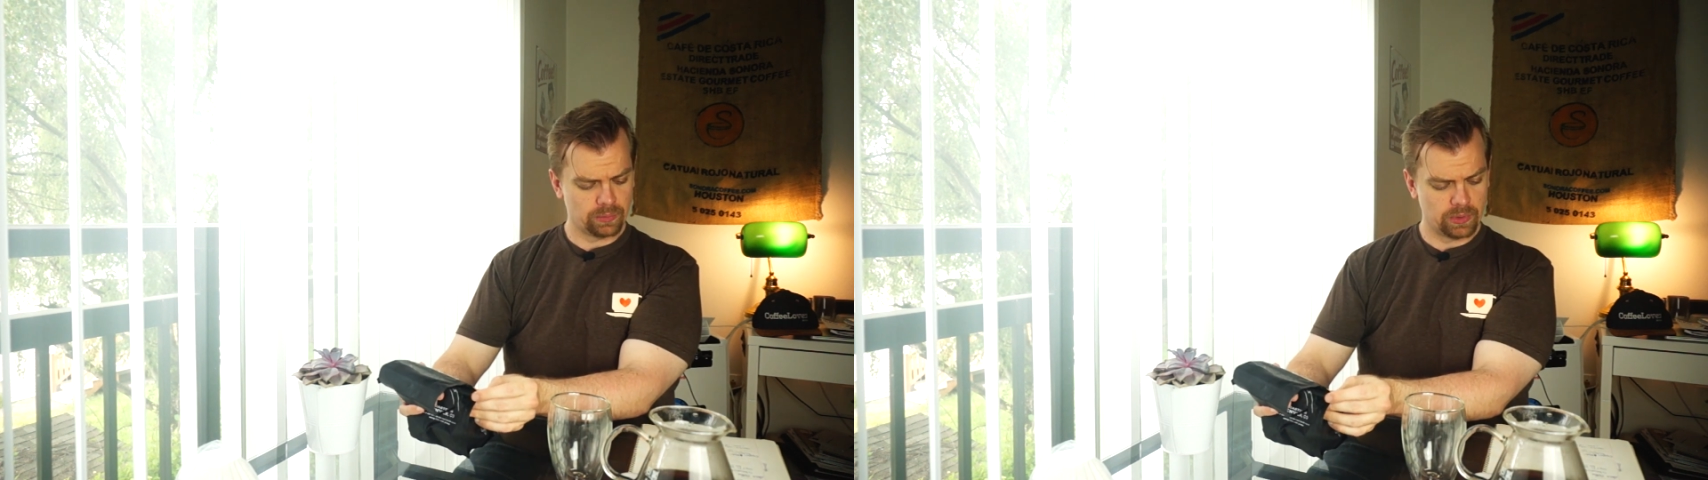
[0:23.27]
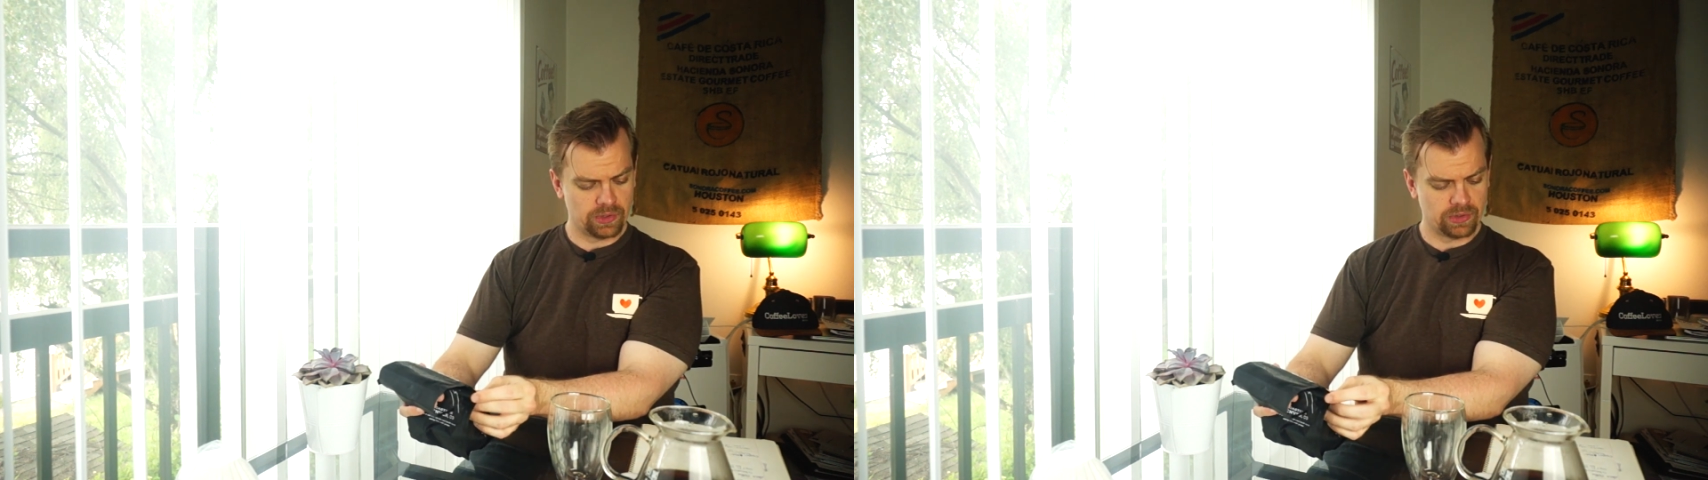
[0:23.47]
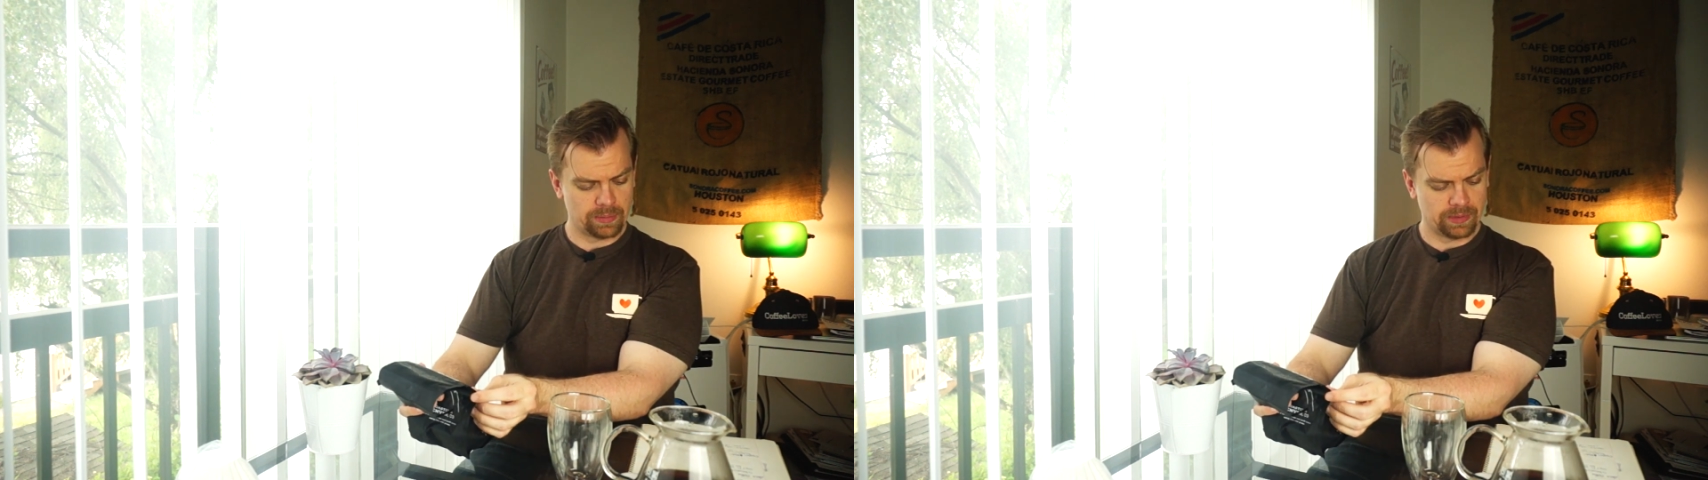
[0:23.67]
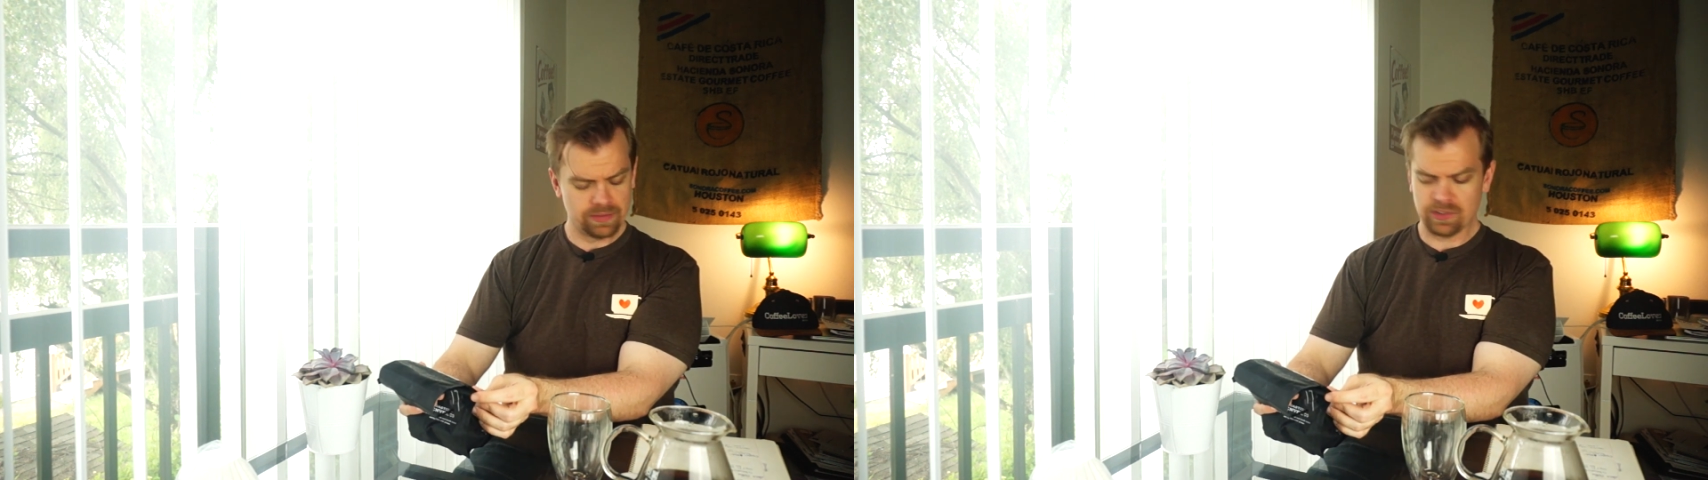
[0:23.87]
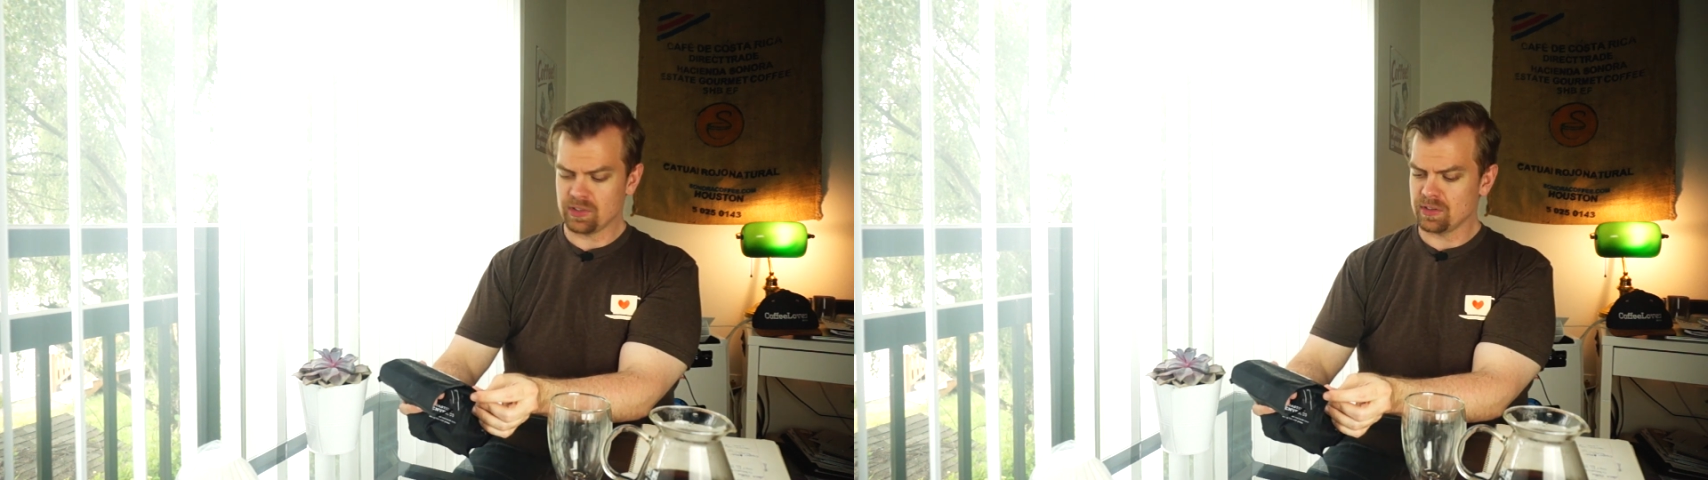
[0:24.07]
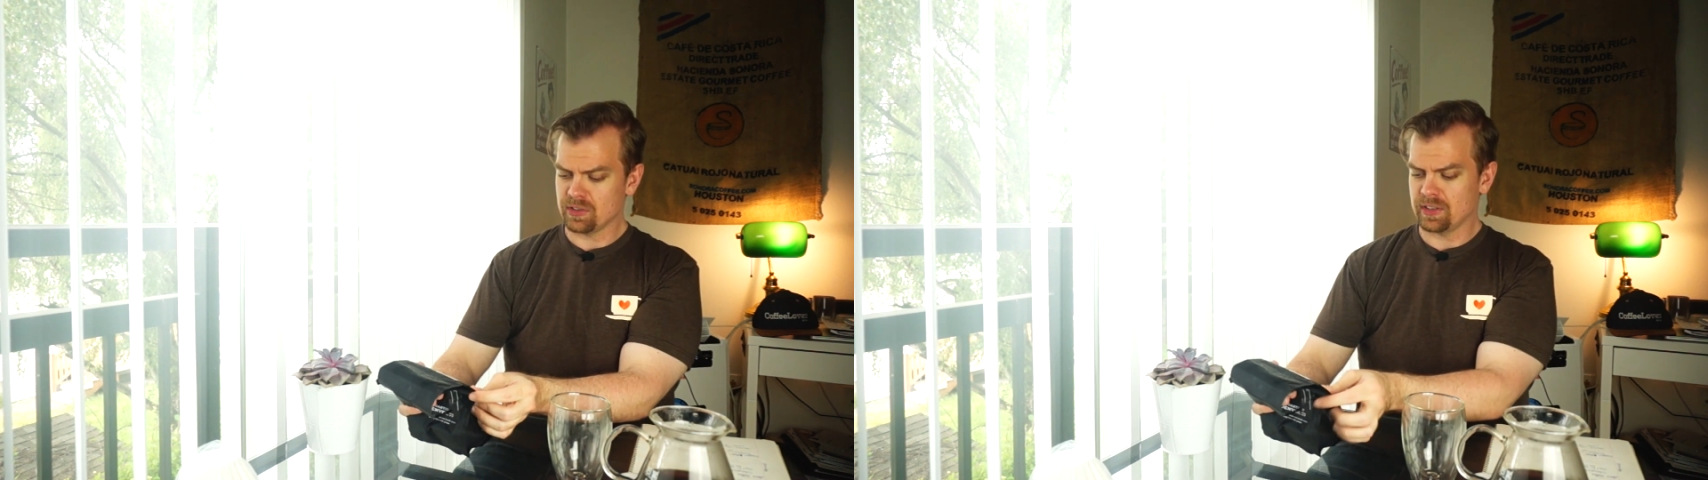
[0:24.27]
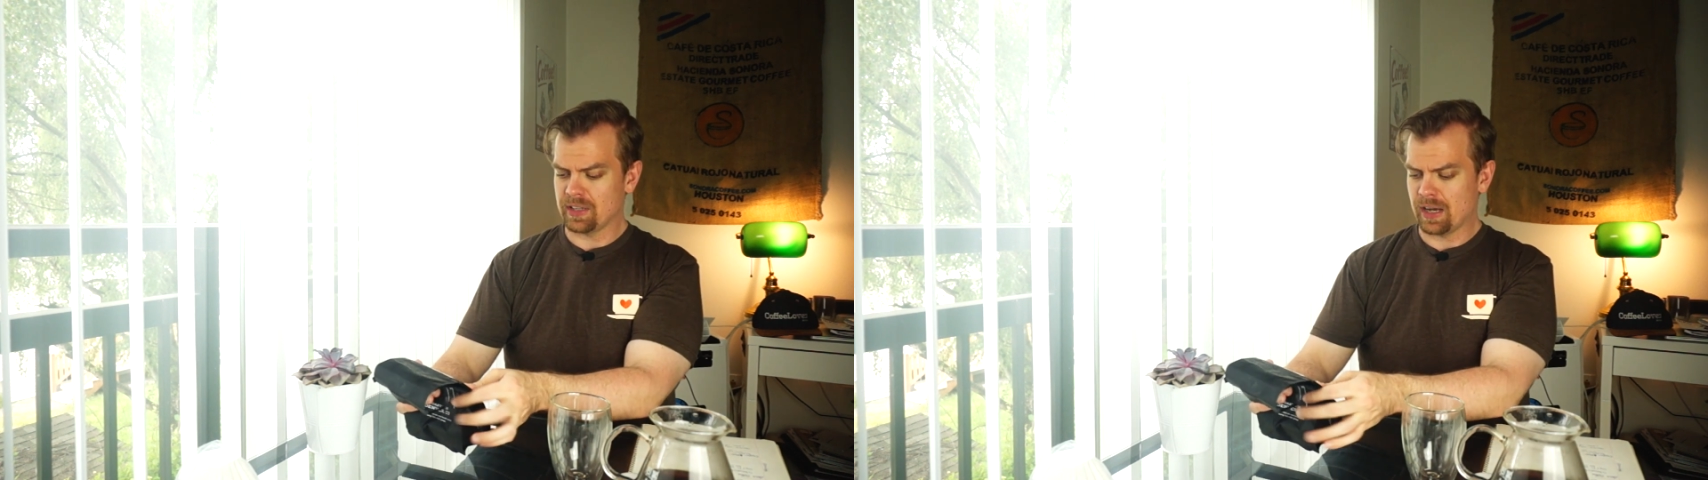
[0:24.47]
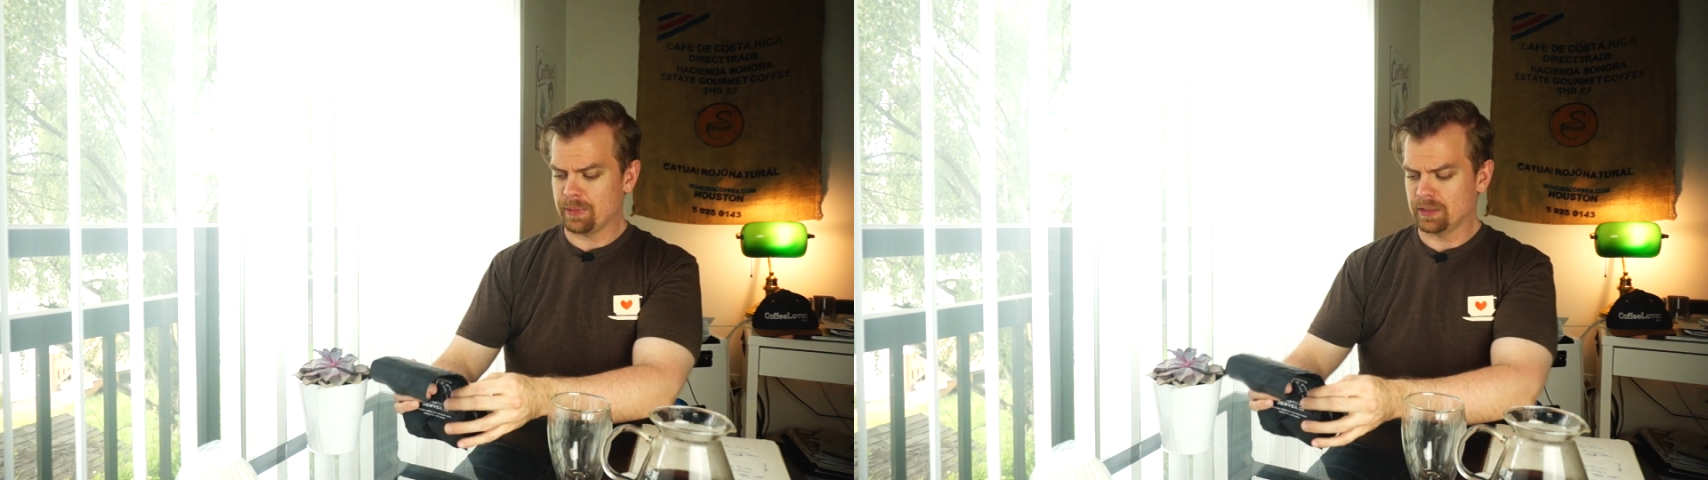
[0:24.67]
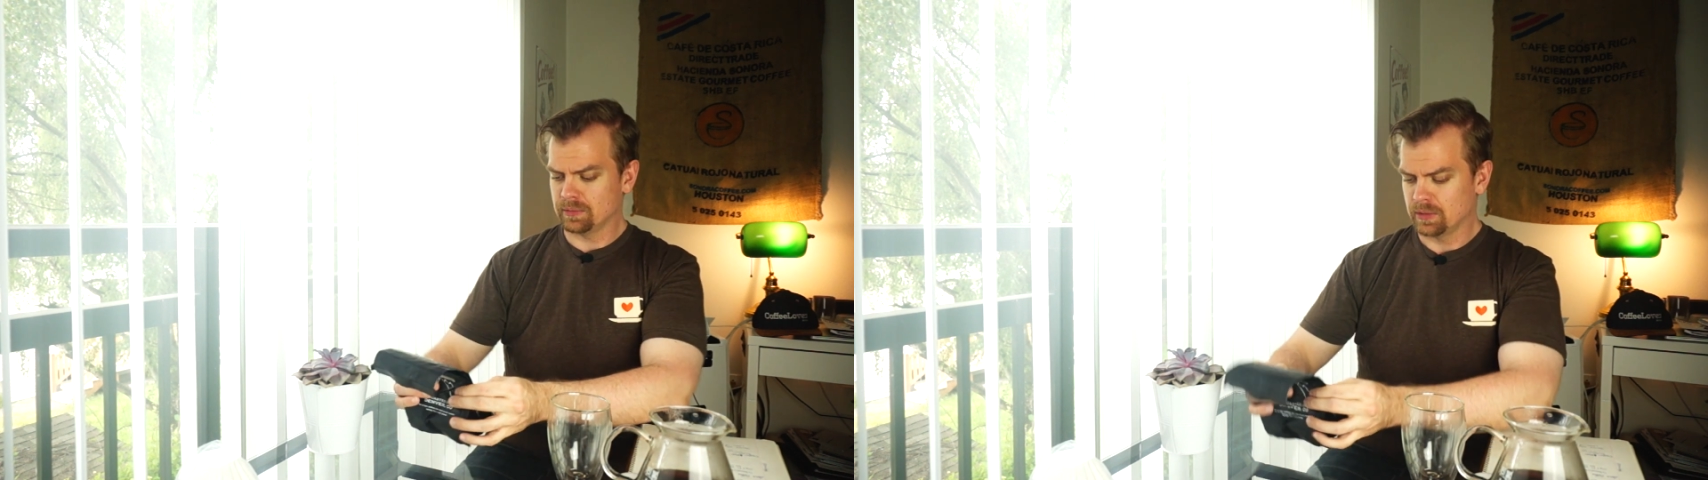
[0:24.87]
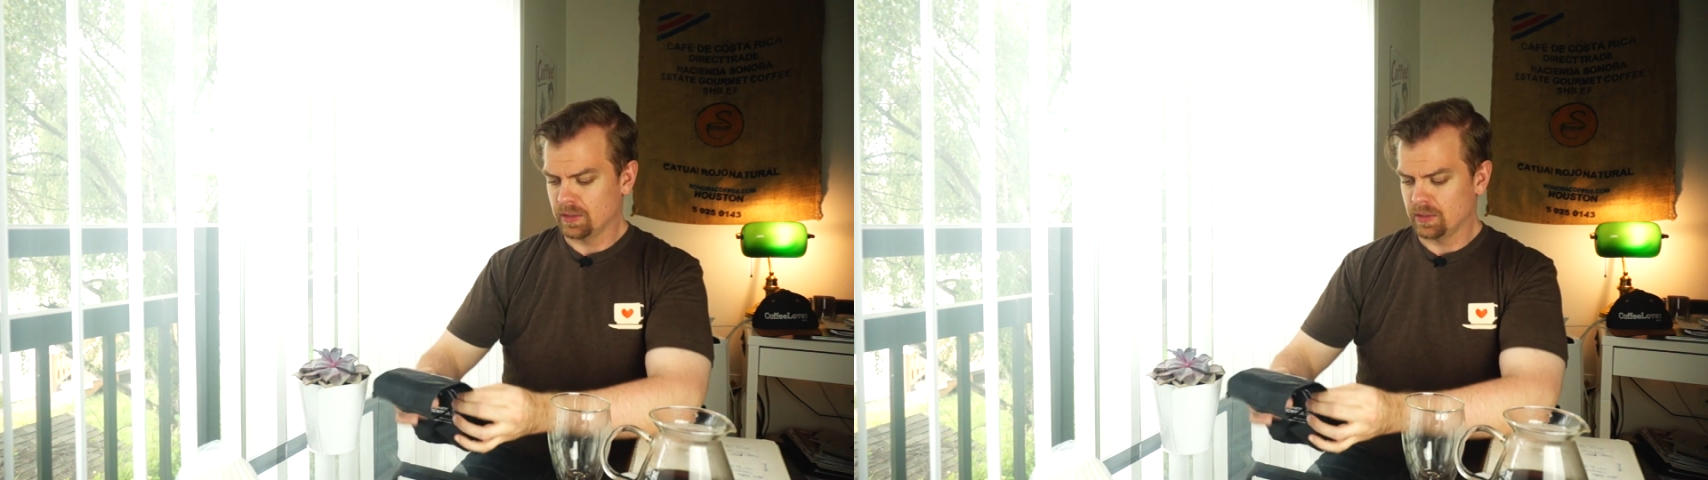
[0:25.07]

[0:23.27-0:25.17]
which I believe is in Sidama.